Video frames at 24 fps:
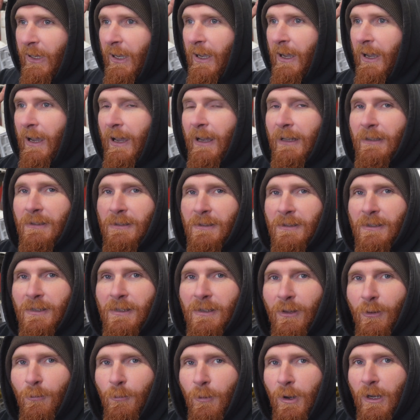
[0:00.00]
and
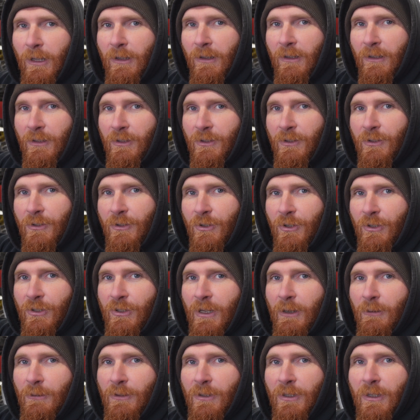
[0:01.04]
the one that's just
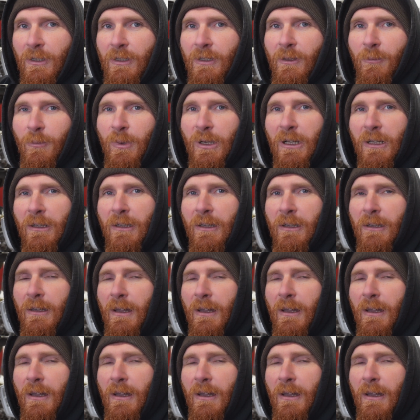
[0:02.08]
outside the building